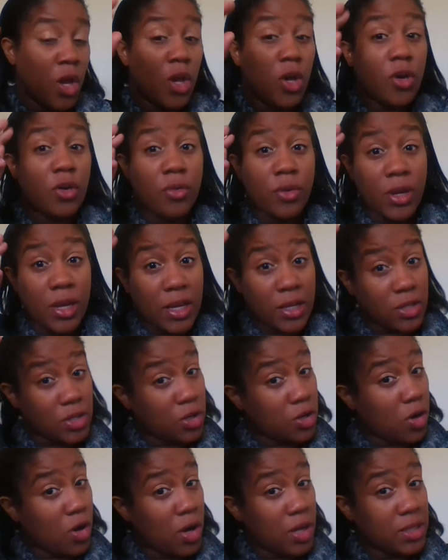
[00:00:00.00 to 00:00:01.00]
Create
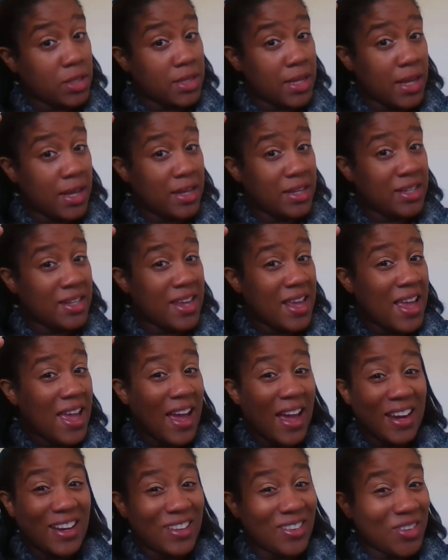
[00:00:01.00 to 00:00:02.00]
your content.
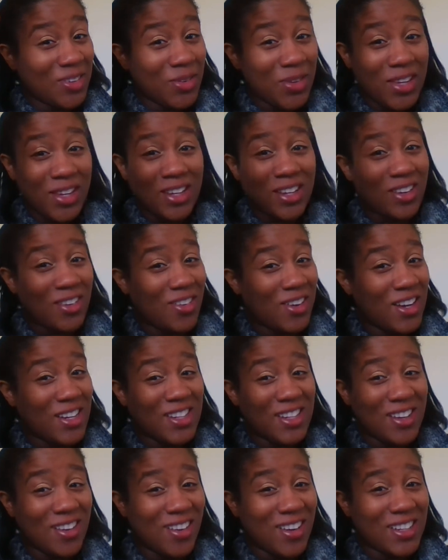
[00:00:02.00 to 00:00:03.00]
And the only way you can create
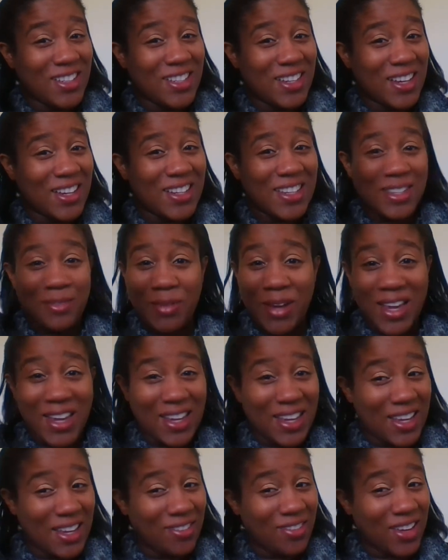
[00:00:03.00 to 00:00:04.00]
your content is by
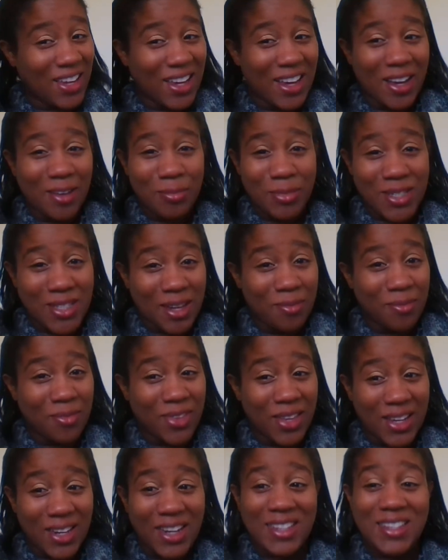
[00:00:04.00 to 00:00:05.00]
giving up
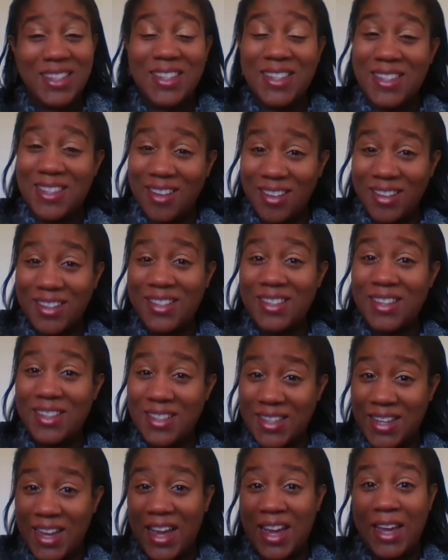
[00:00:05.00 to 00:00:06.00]
something that sucks the
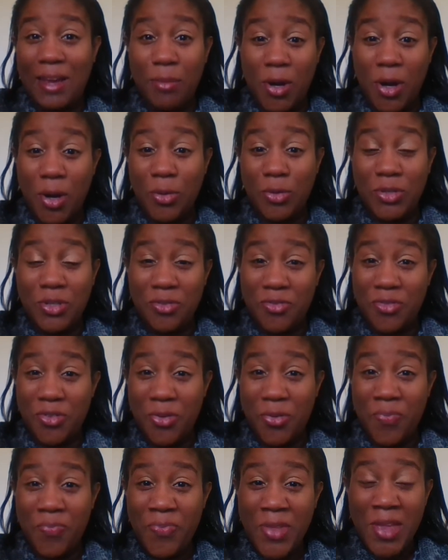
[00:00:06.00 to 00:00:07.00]
time out of
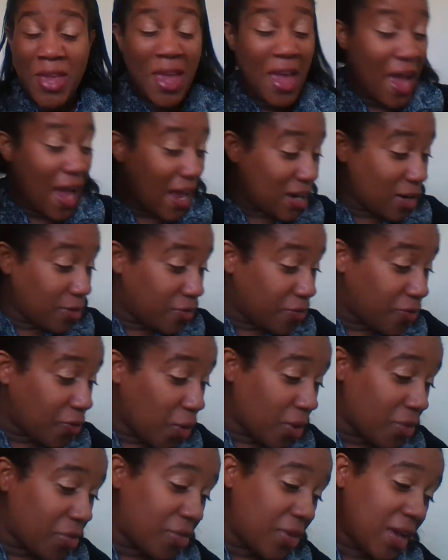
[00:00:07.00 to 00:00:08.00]
you. And the
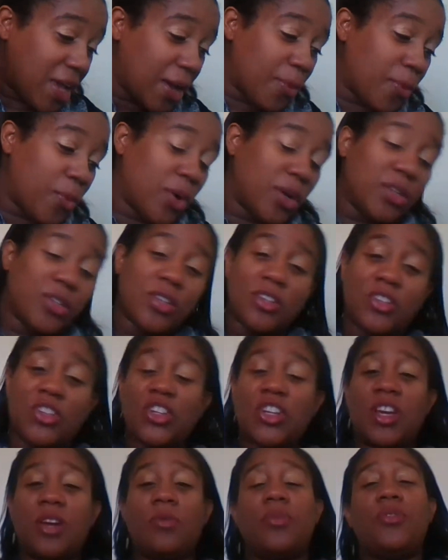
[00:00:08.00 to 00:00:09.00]
fourth thing I want to
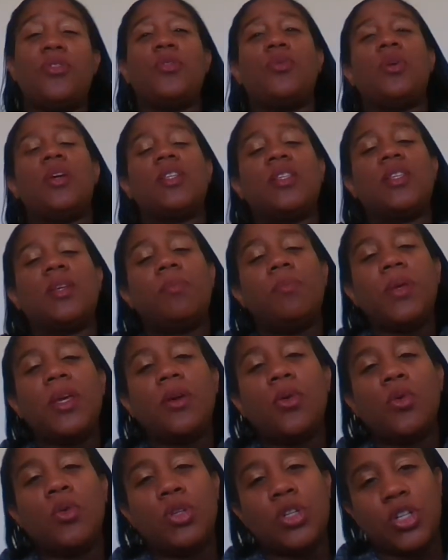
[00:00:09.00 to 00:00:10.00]
share with you is to be
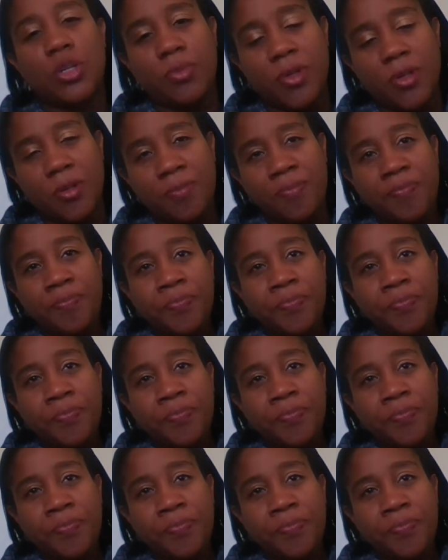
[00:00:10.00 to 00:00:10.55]
coachable.